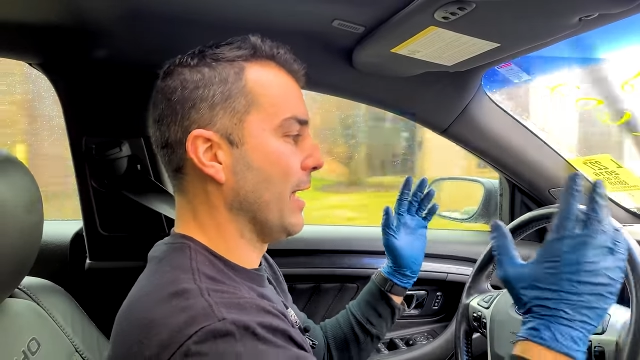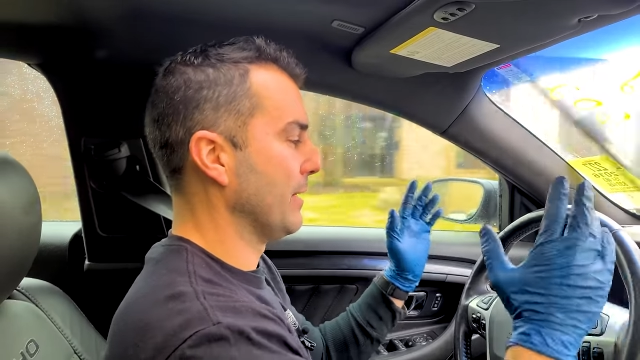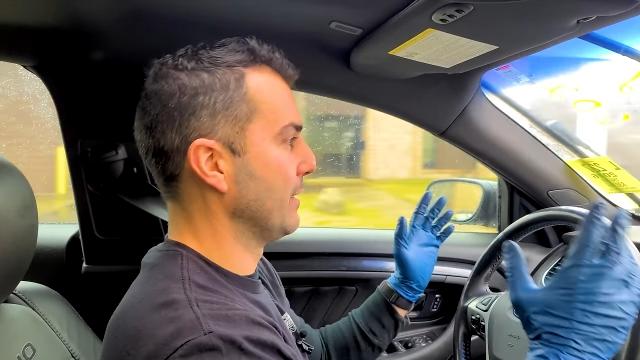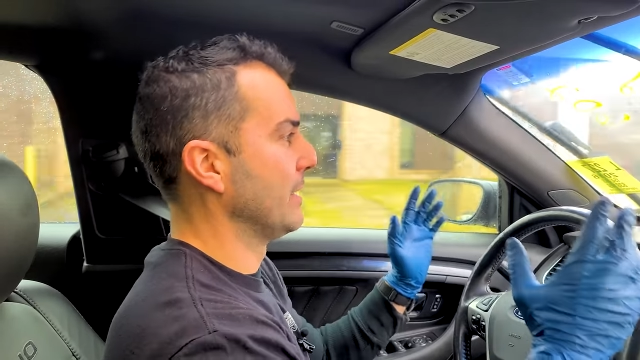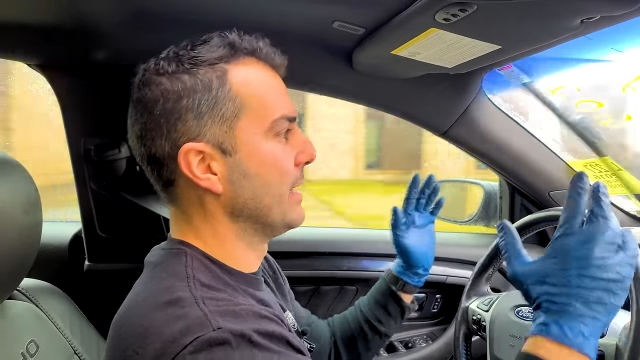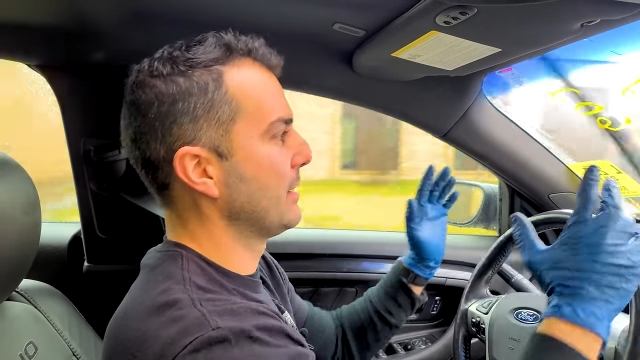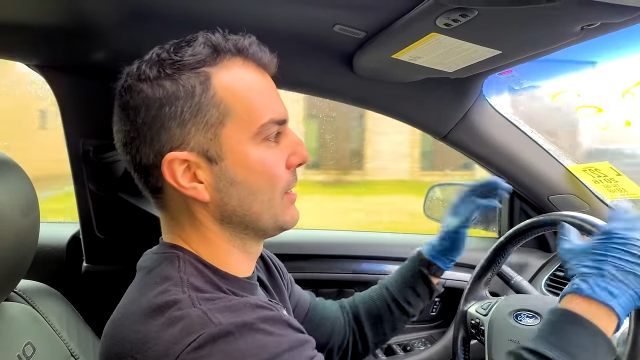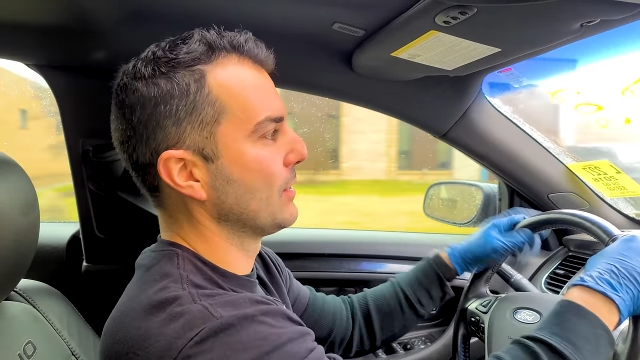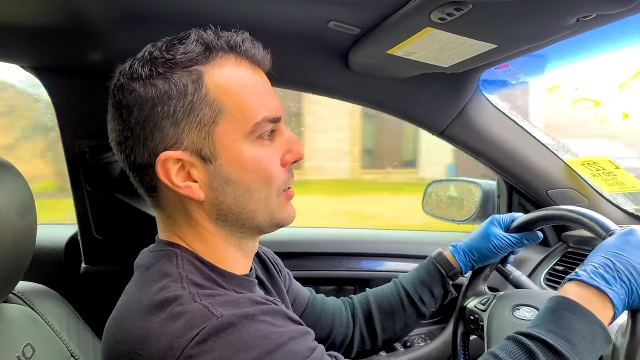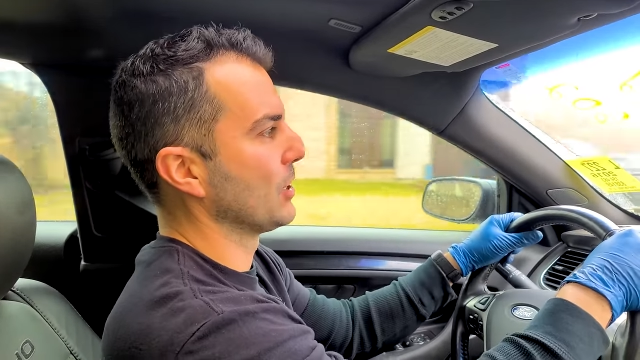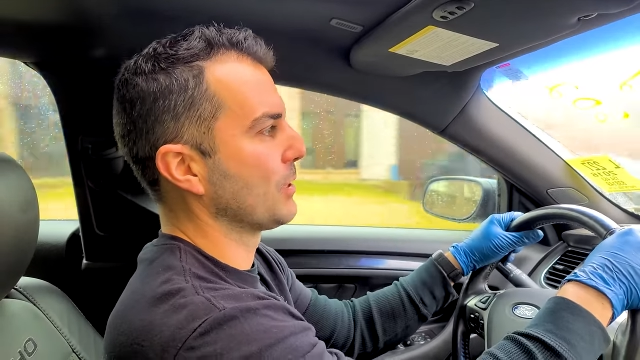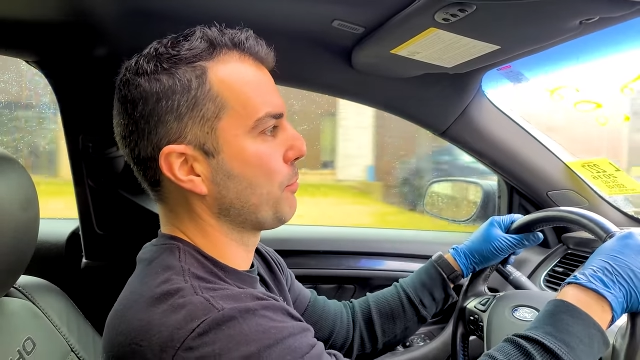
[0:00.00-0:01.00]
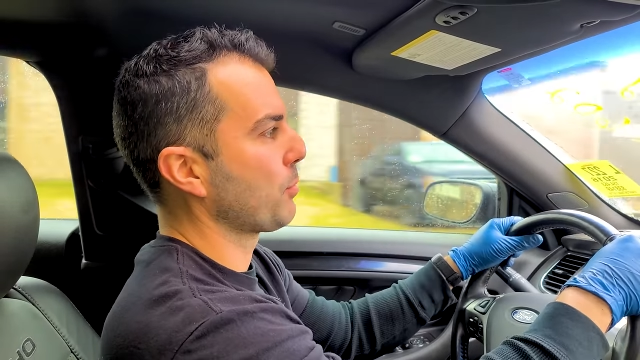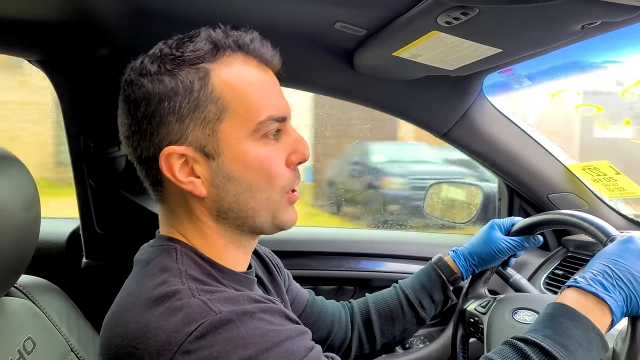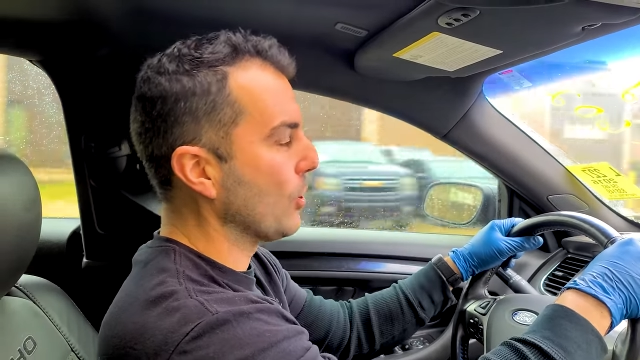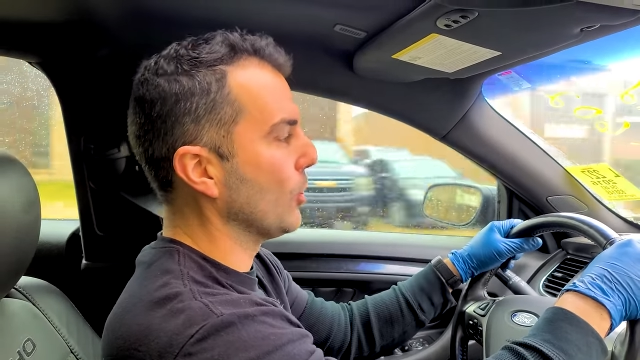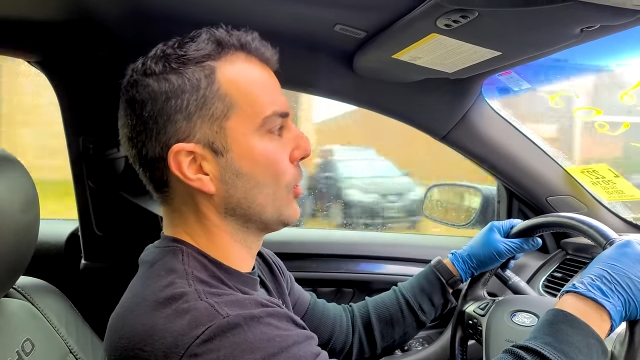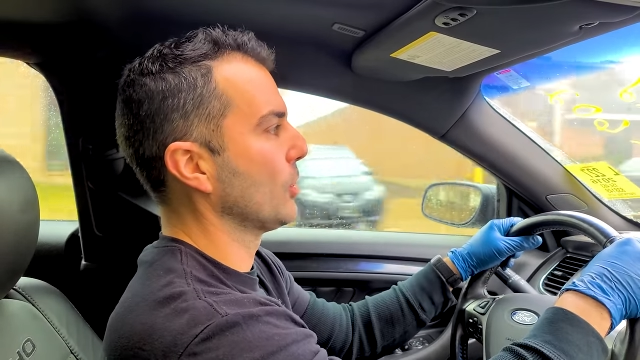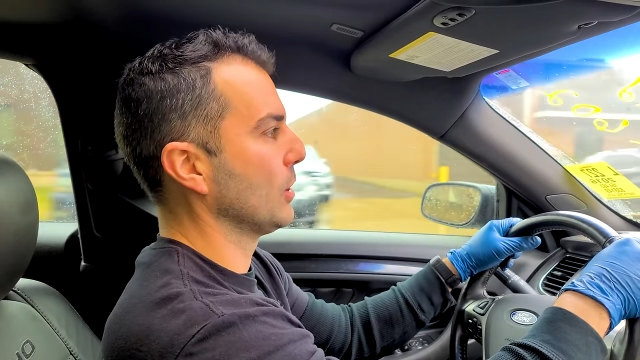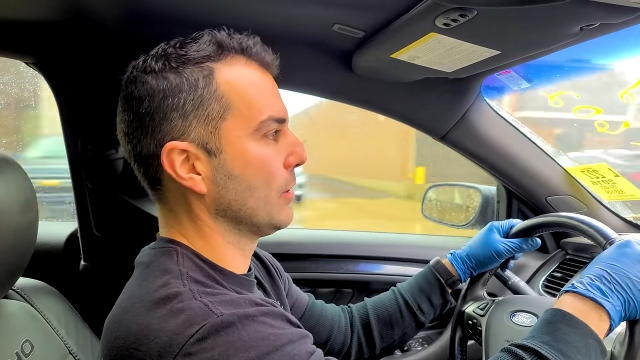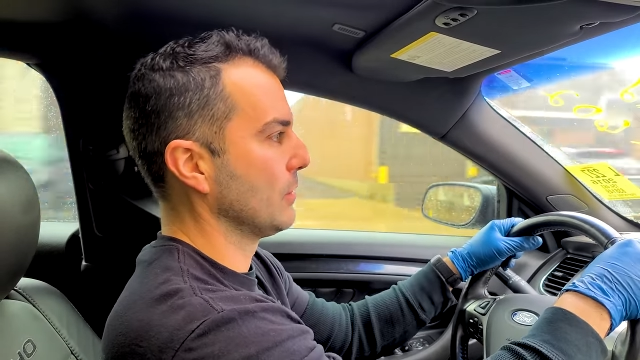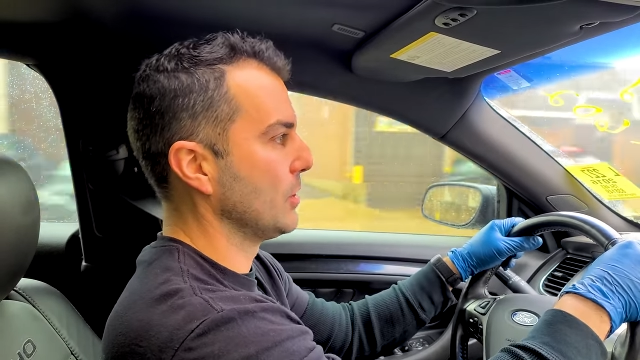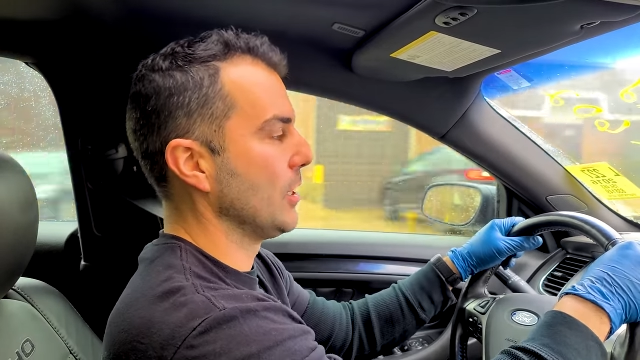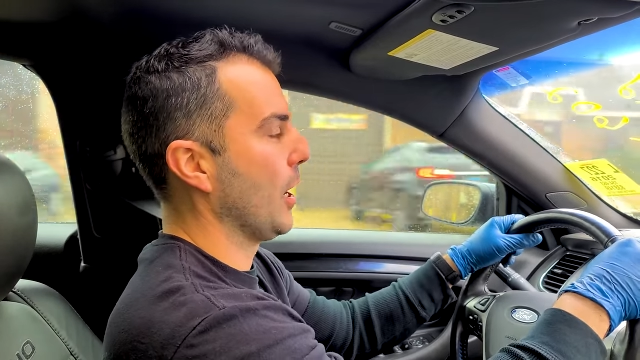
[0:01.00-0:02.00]
This is just pure
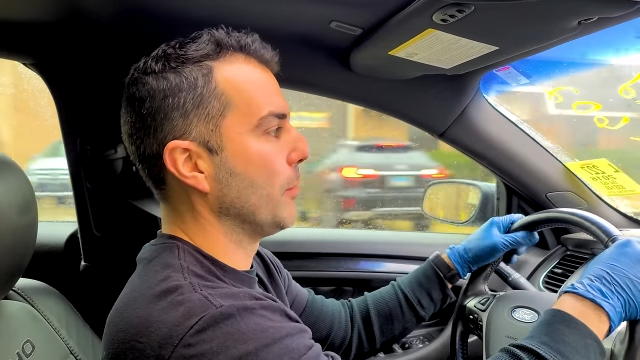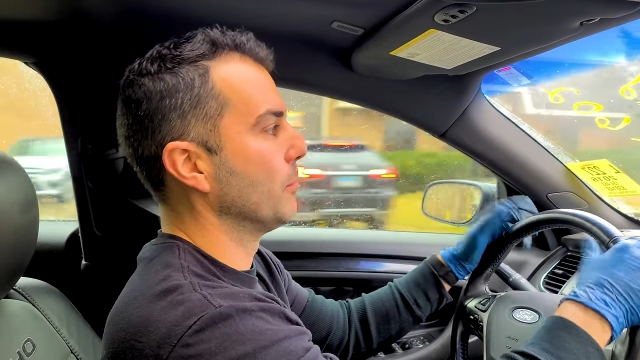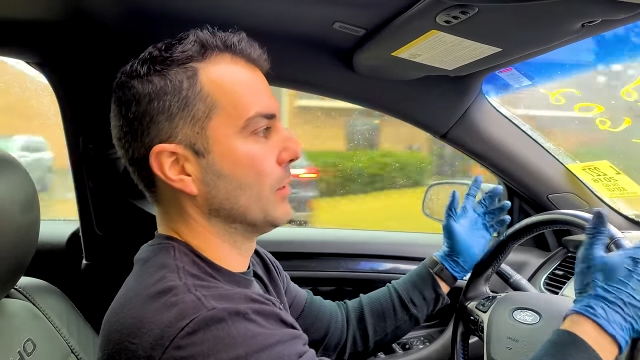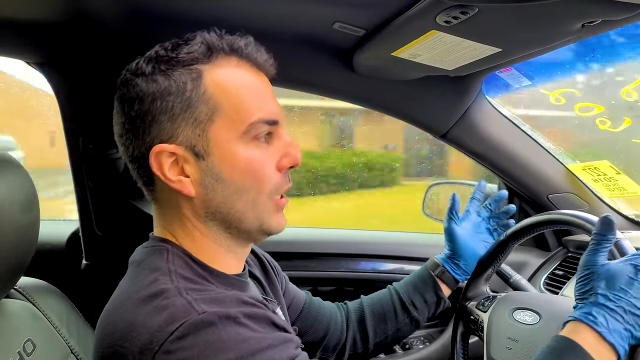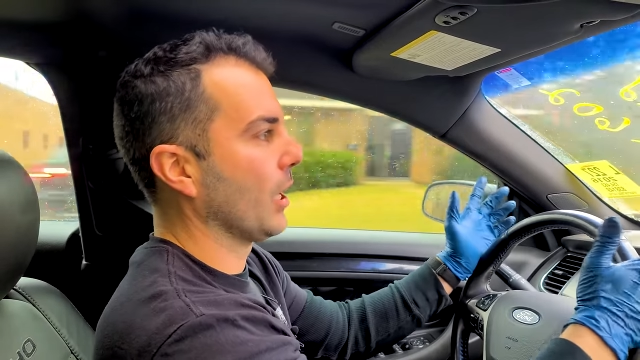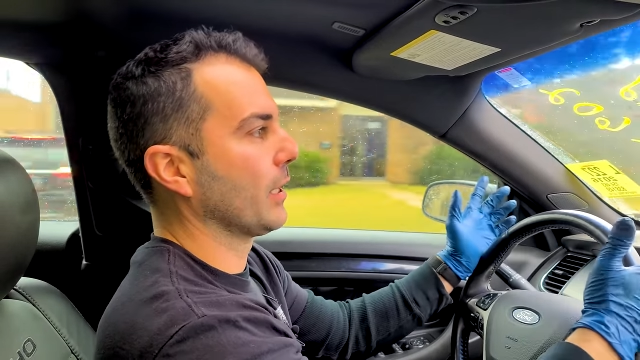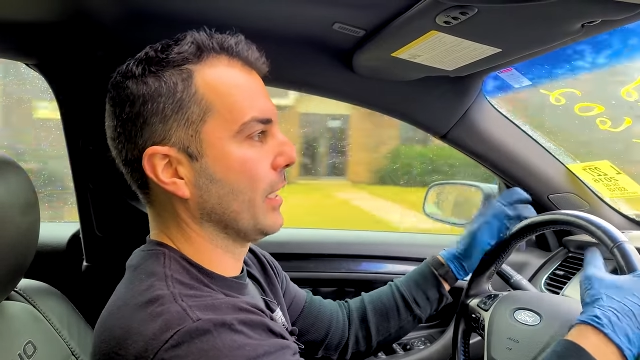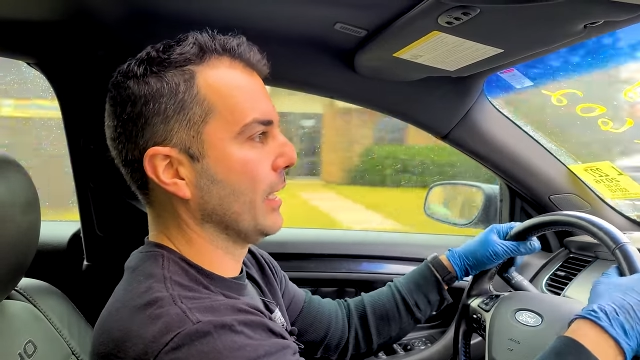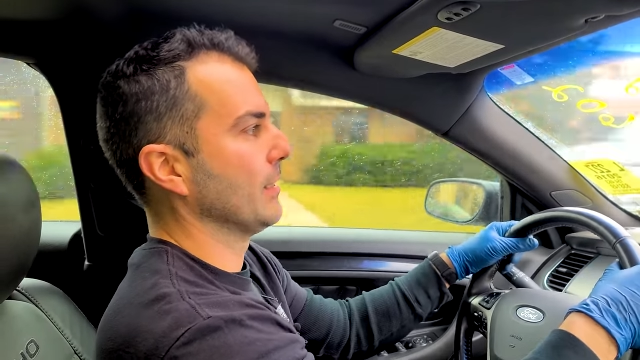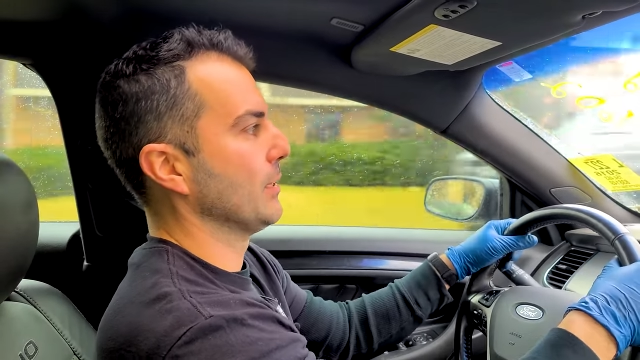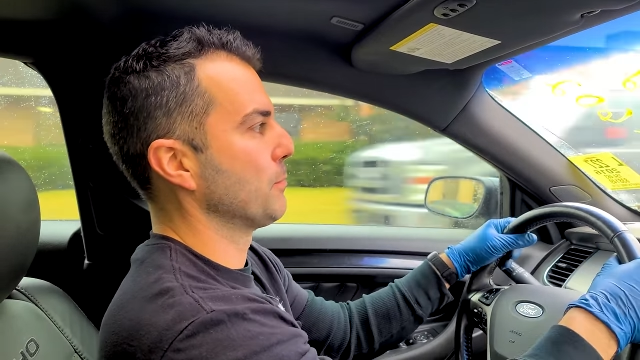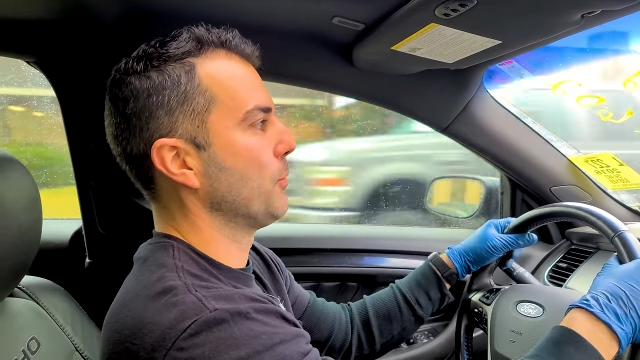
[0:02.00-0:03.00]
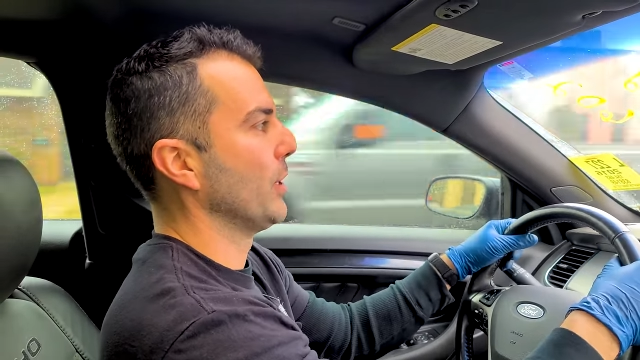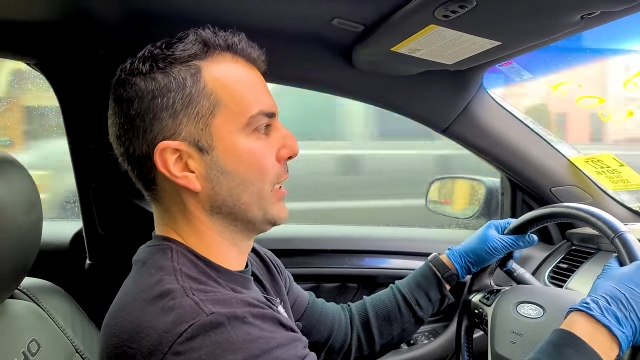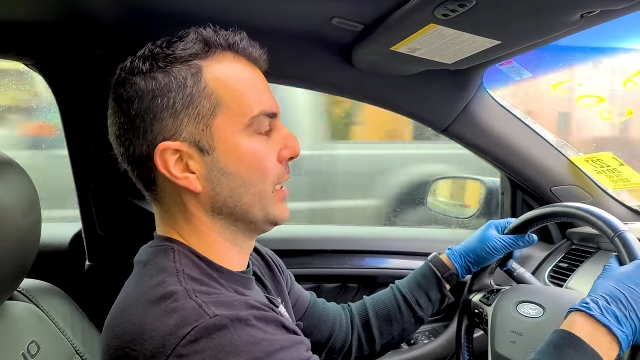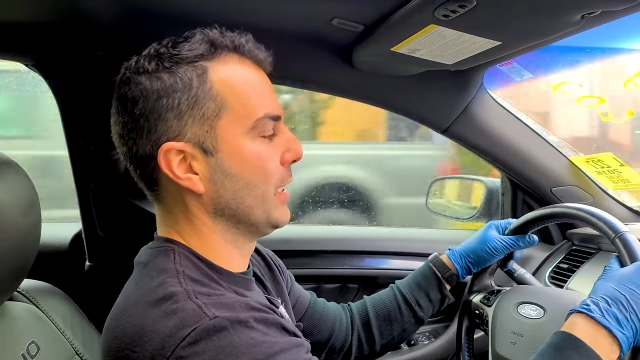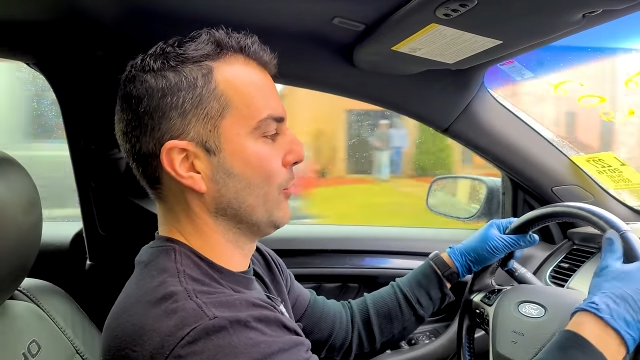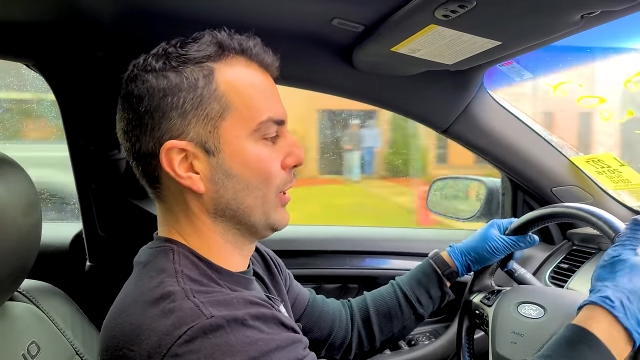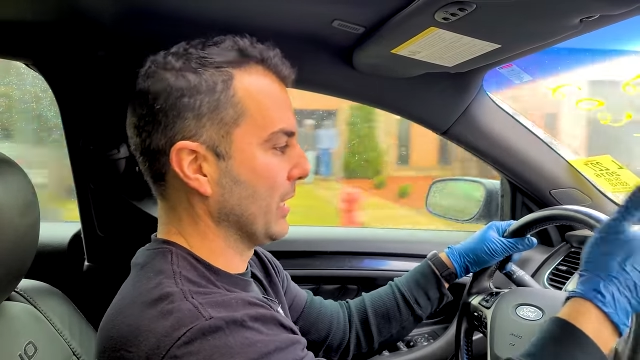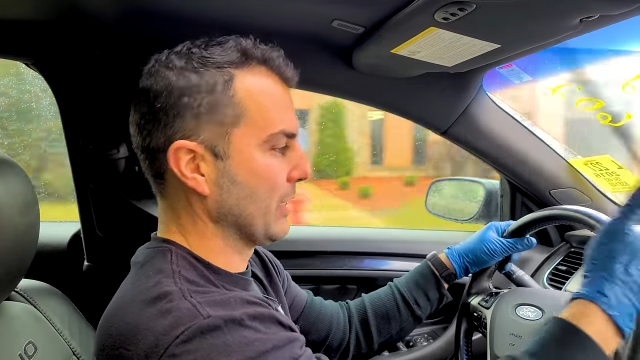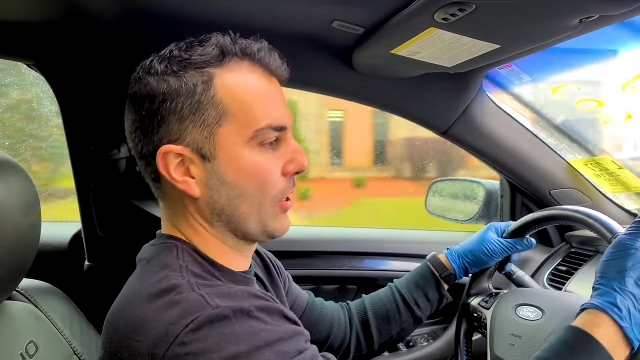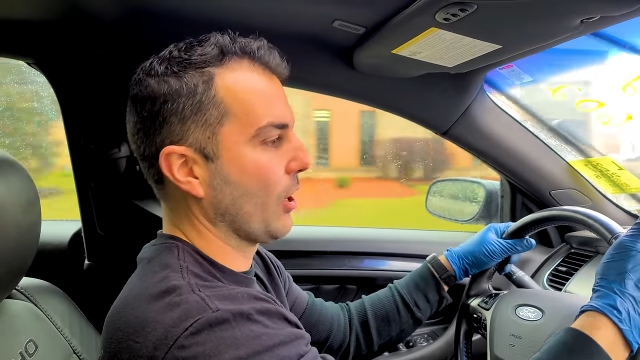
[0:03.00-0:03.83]
dumb luck at this point with this